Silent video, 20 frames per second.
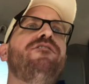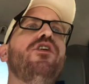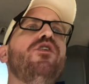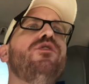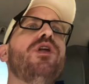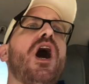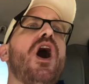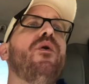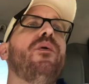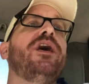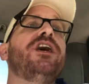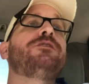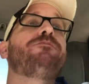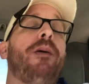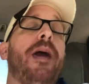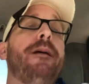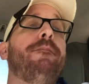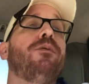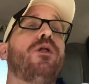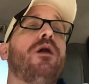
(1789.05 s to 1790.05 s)
And if you
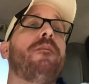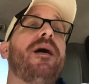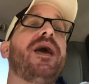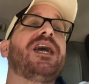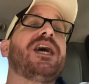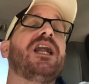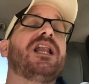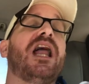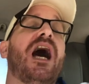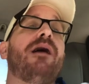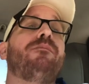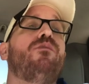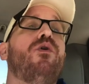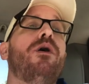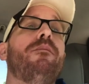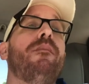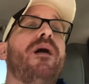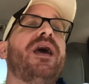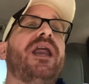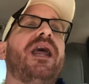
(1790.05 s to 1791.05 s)
notice, people are making a
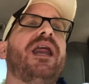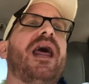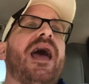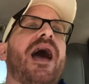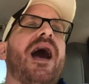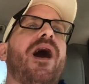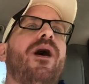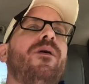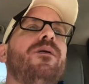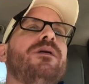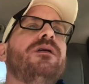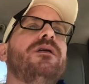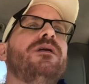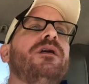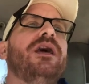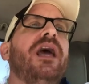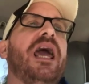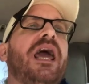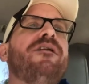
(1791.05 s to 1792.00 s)
lot more money now.